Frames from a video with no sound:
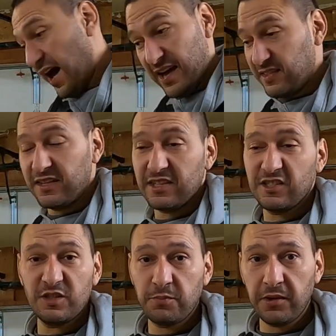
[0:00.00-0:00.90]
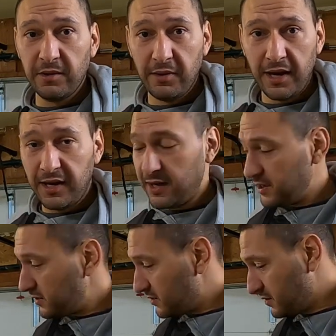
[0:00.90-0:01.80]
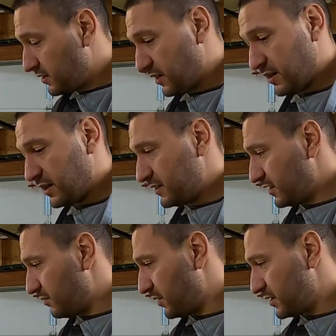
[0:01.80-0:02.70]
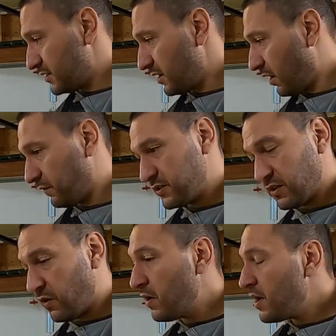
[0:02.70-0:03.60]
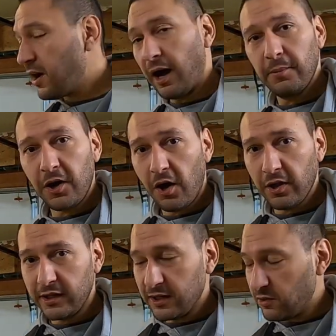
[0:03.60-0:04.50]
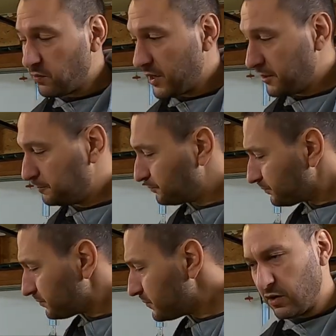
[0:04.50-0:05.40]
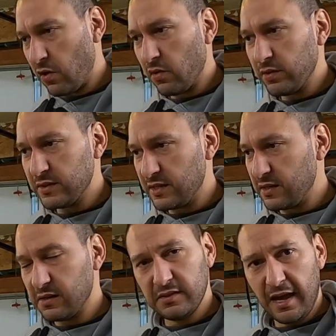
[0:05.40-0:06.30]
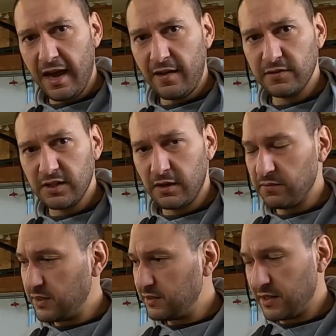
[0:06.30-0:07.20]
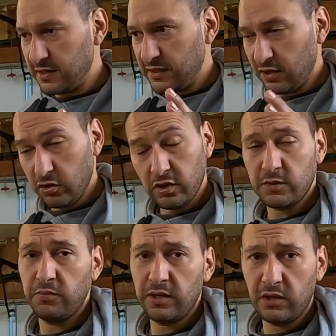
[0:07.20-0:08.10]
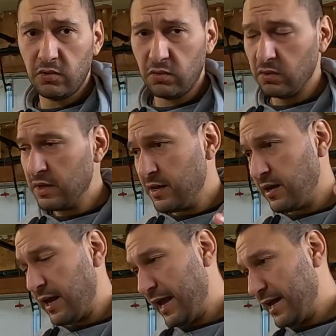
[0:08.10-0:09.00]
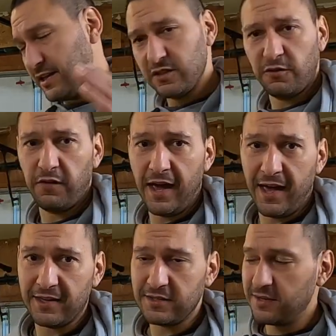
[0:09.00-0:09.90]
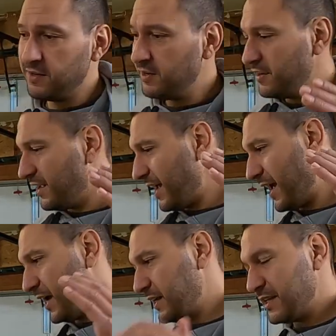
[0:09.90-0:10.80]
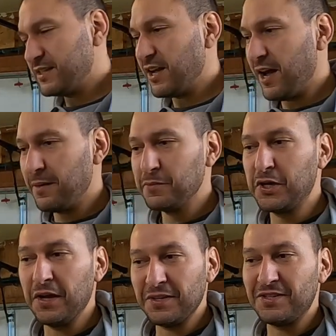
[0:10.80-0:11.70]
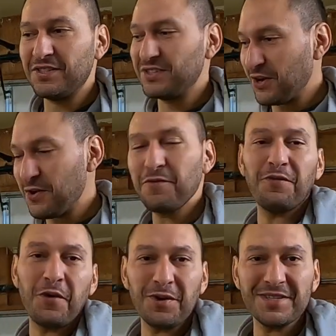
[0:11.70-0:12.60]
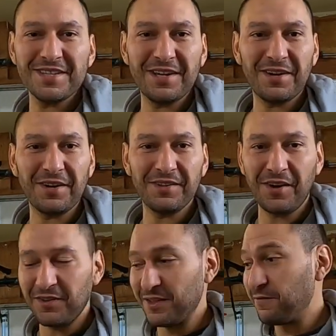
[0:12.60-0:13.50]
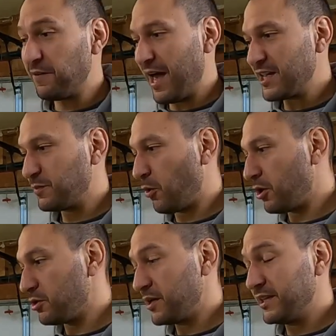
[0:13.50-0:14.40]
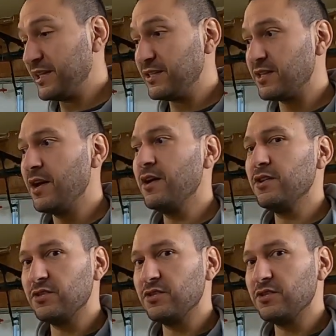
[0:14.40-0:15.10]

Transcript: I think this is pretty badass, and I did it myself. So I'm calling it a win. The goal is to have something that looks pretty cool and is fast. And it's time to start focusing on the fast part, or at least